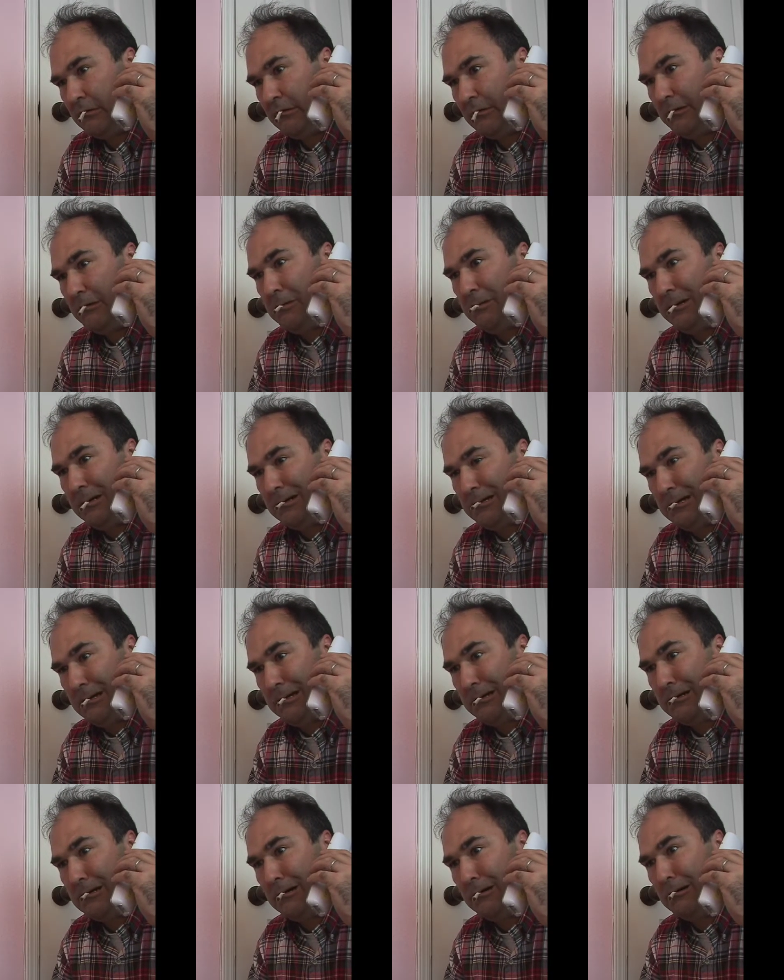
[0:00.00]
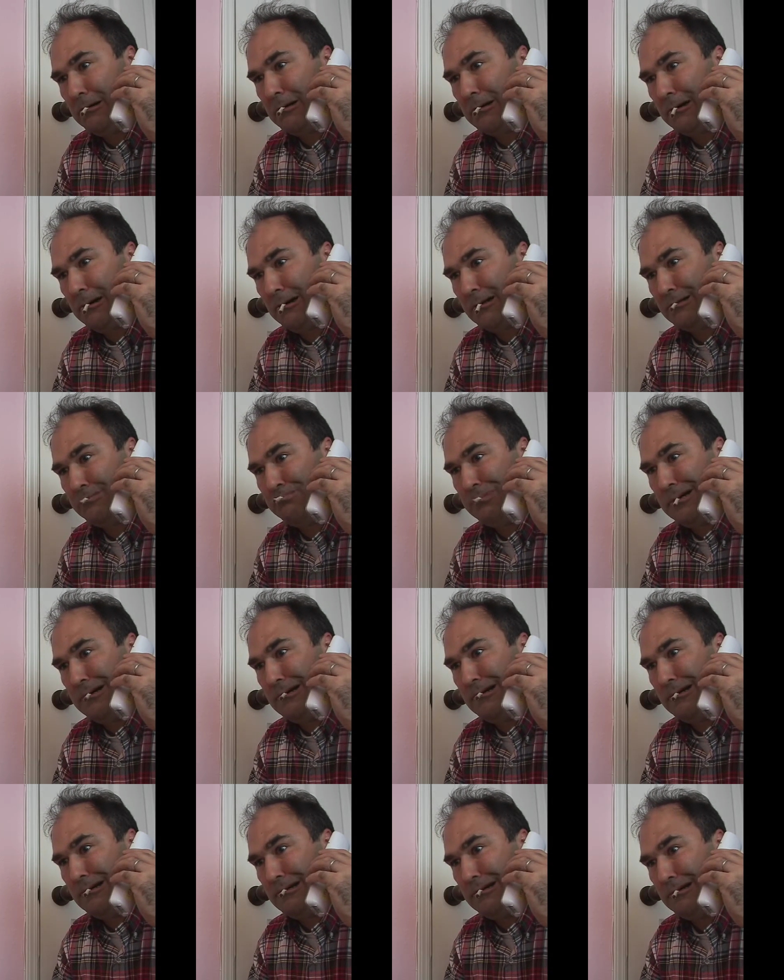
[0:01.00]
You want to take cold calls,
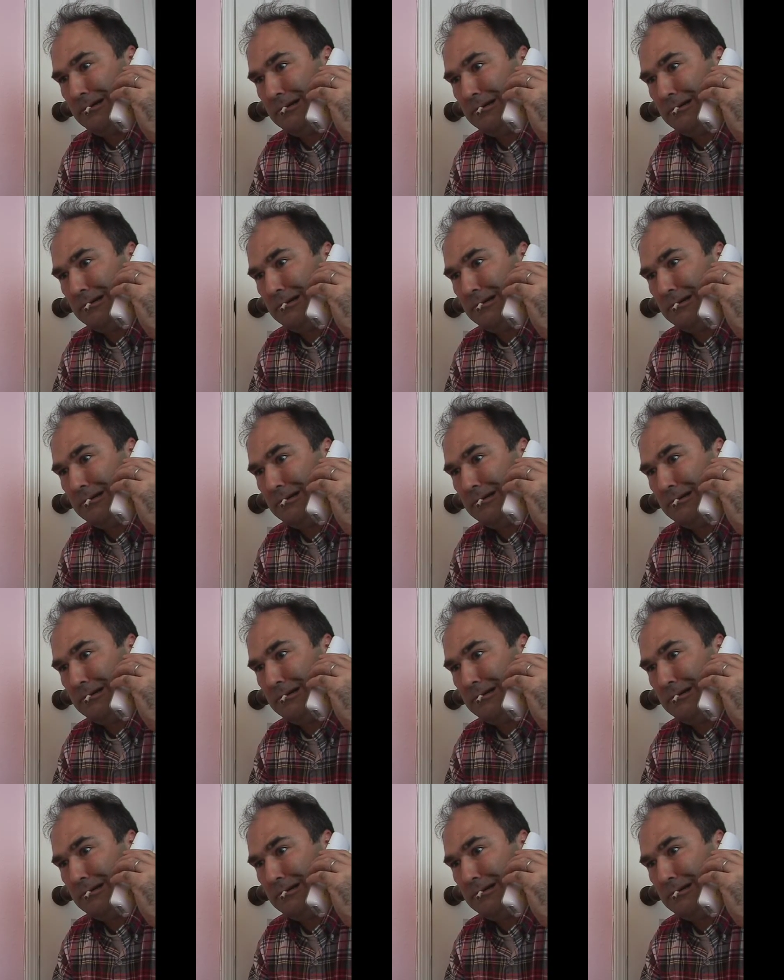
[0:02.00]
Bill?